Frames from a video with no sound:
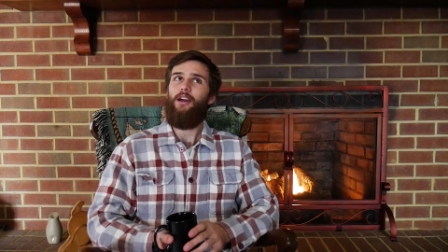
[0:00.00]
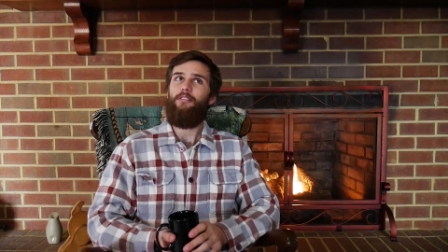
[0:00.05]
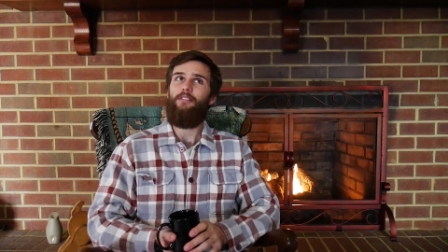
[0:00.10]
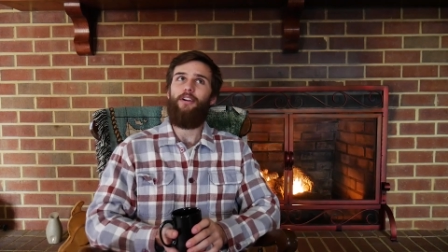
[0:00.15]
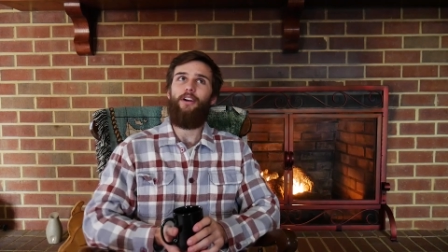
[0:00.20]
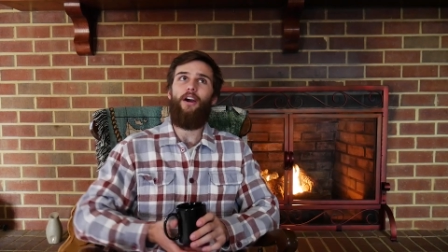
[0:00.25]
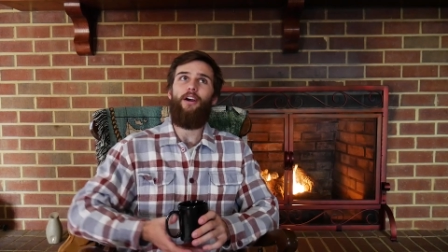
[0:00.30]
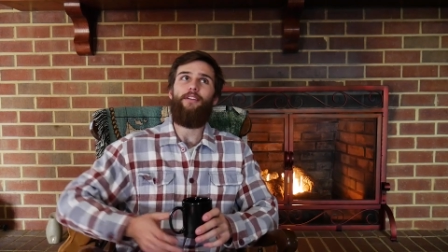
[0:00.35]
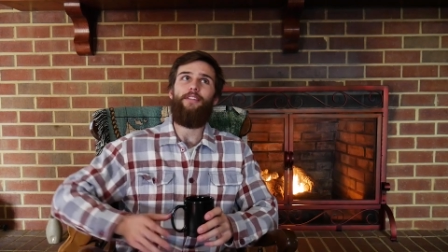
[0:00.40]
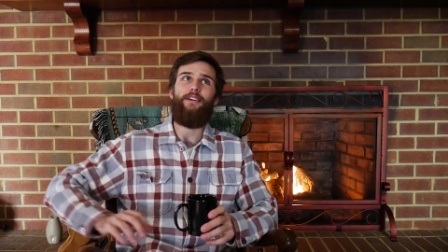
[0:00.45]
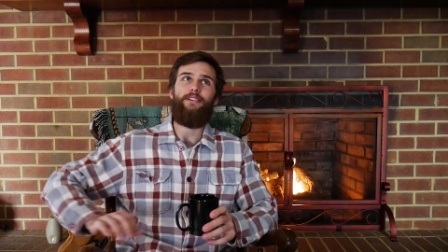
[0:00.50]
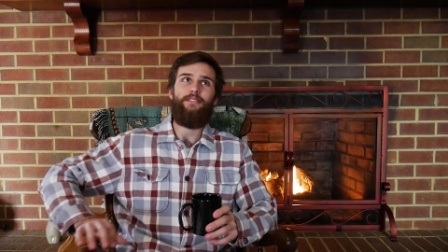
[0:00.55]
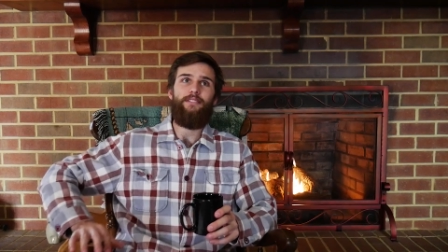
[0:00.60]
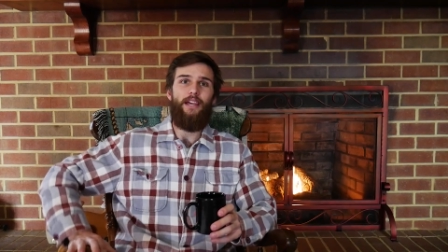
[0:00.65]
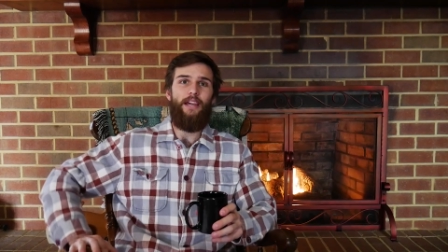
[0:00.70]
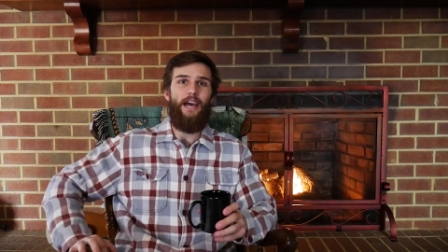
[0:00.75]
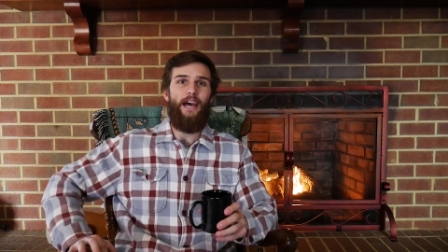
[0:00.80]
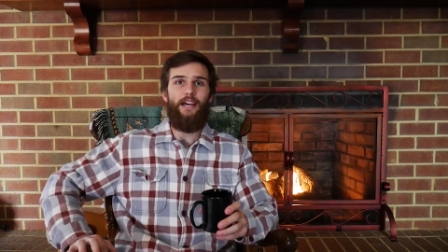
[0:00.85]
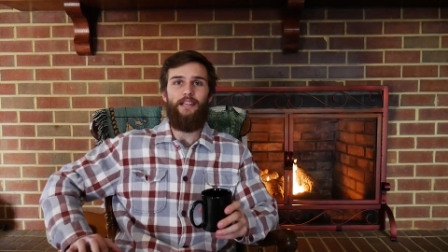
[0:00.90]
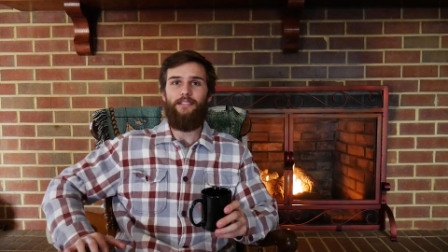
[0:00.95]
Regardless,
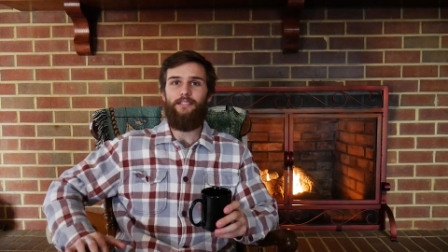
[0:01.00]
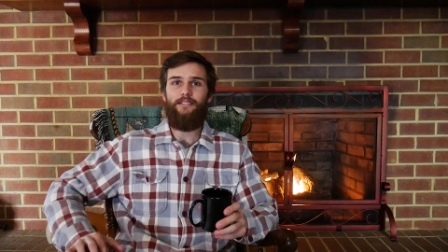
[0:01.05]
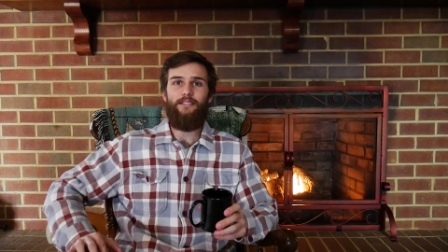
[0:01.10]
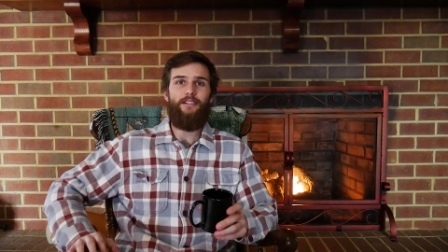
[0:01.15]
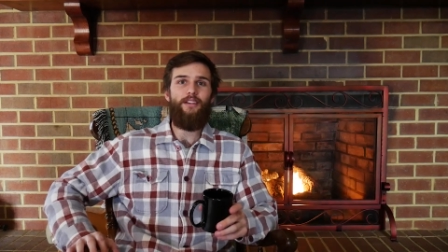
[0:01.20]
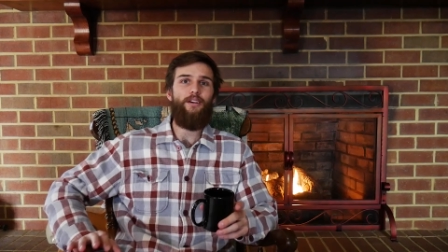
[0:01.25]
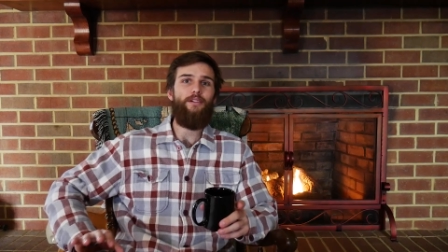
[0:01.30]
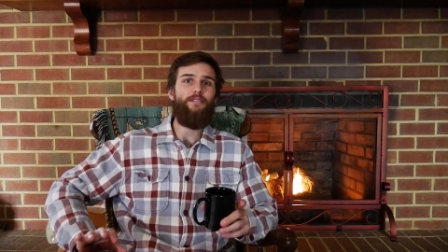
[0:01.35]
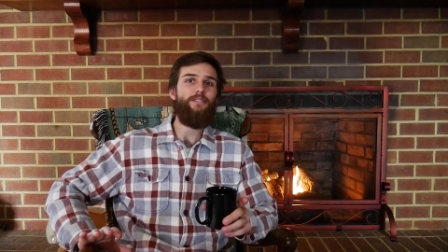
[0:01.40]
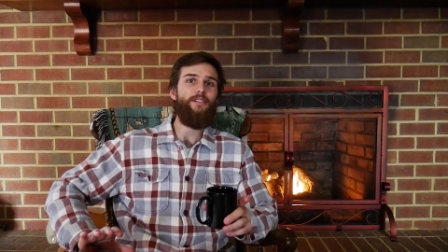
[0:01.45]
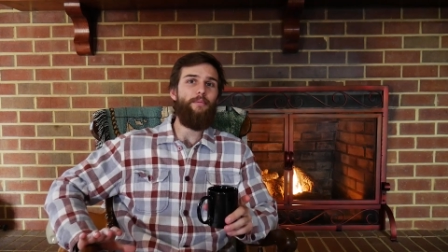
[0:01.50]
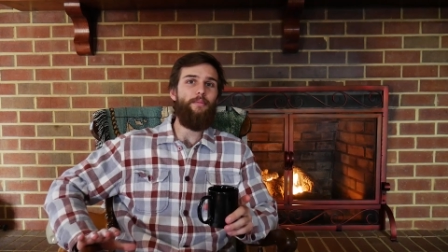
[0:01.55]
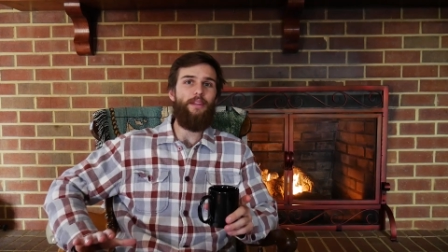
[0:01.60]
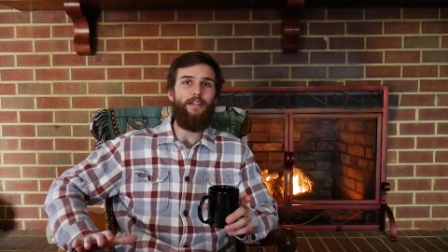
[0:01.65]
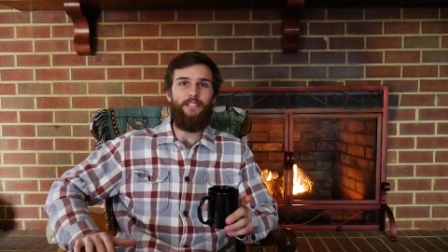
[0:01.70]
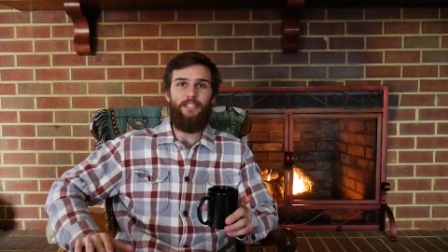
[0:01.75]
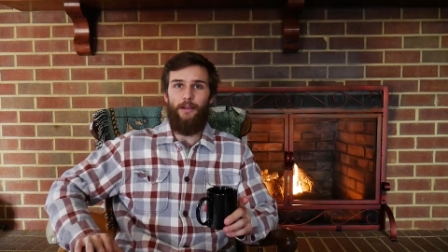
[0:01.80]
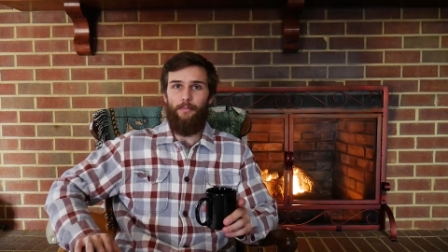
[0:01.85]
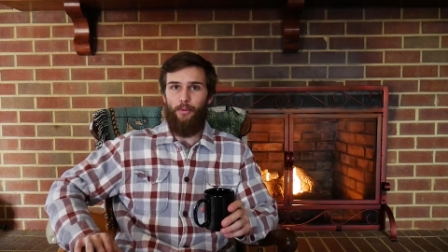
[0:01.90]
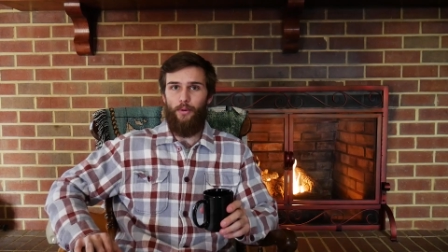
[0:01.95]
they asked, you know, some of
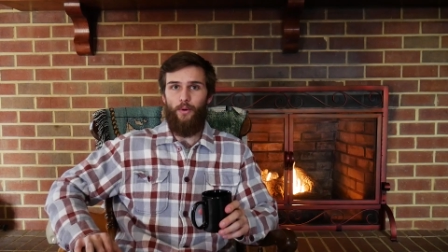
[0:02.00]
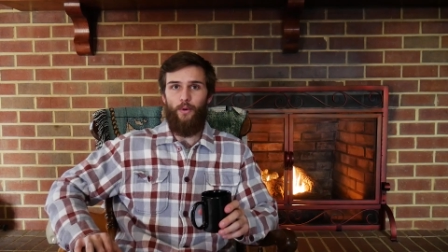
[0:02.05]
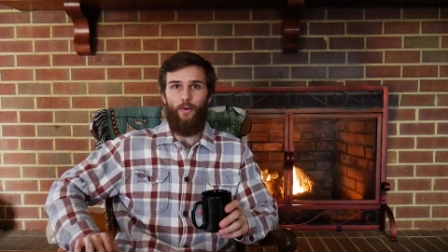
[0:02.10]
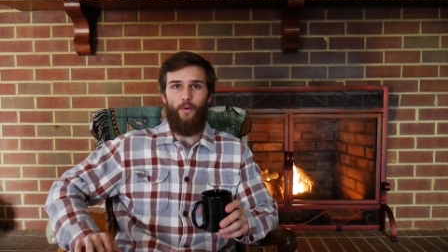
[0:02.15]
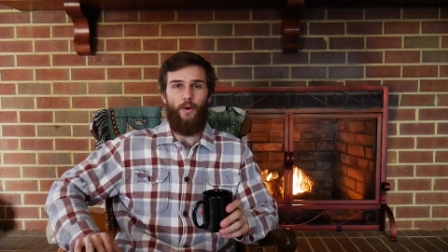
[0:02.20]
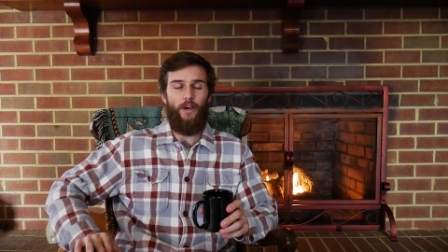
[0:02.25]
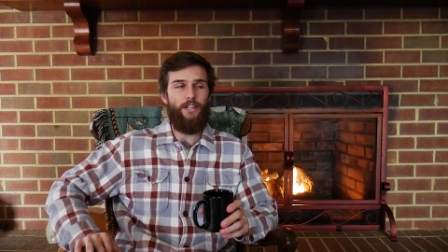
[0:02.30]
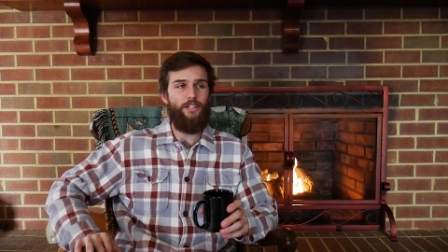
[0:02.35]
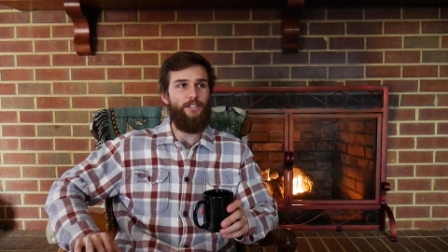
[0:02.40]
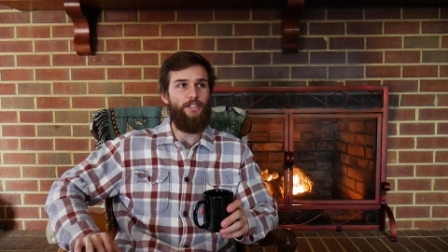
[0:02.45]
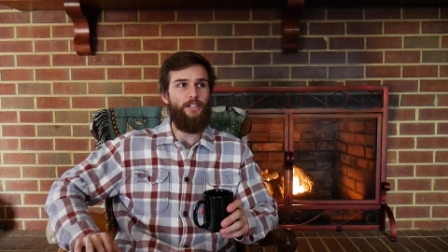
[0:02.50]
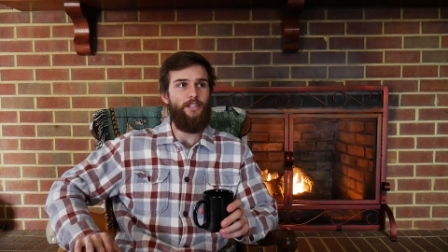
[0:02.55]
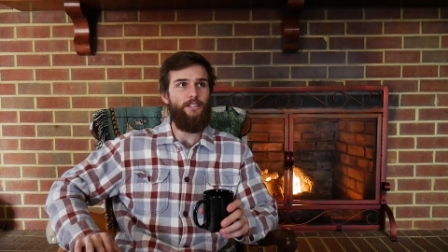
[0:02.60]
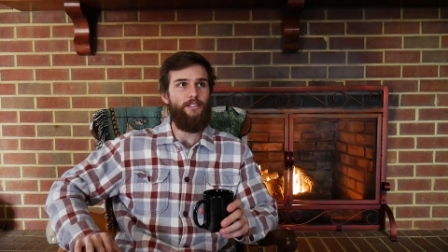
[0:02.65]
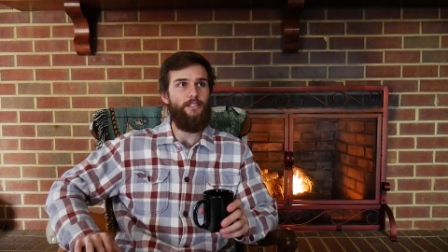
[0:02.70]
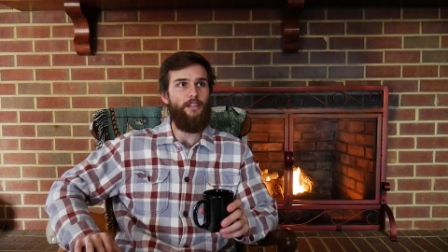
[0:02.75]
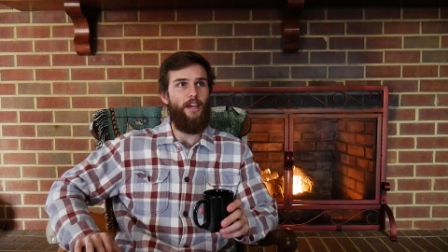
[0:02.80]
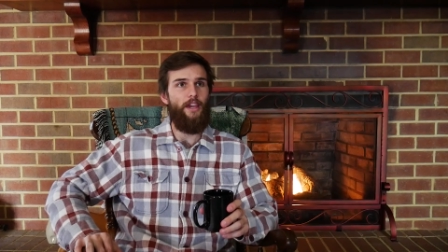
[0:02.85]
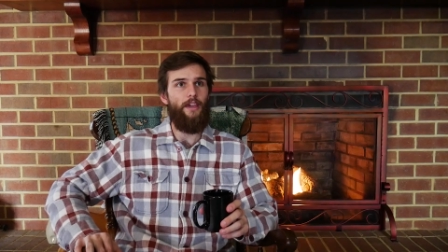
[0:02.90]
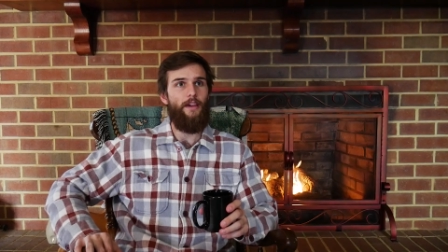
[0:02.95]
the typical
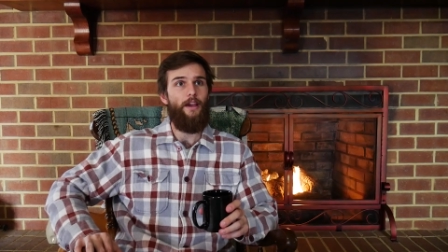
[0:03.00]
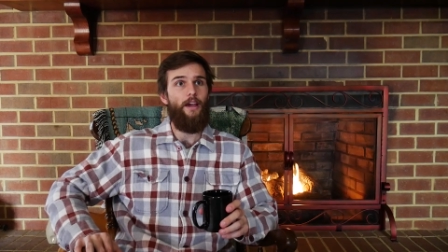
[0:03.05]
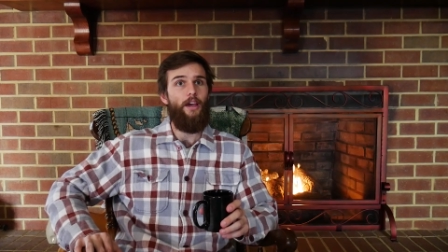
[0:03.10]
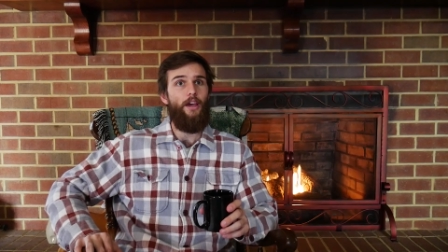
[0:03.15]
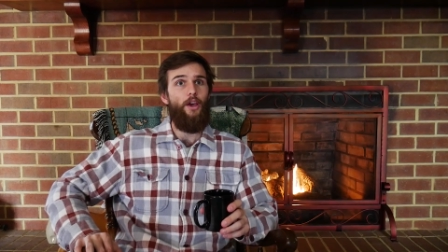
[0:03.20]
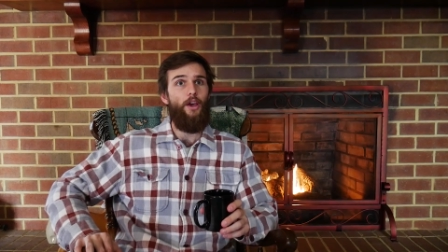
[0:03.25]
questions like